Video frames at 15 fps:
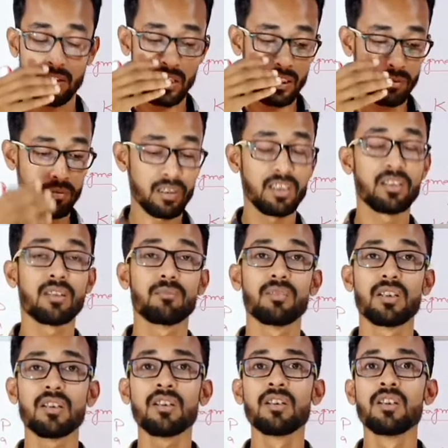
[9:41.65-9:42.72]
let's finish up
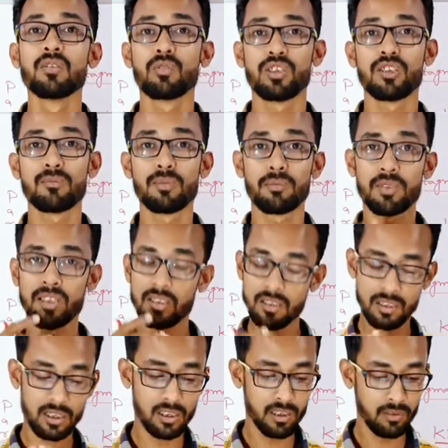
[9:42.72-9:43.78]
the question paper in a
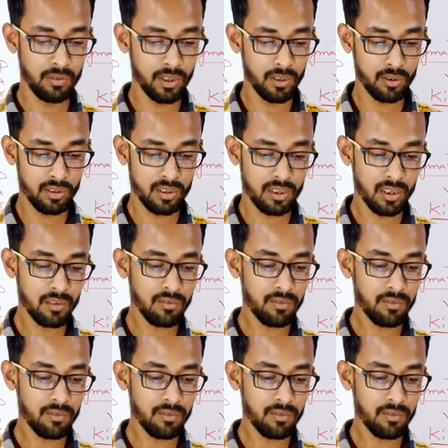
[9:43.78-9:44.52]
single video itself.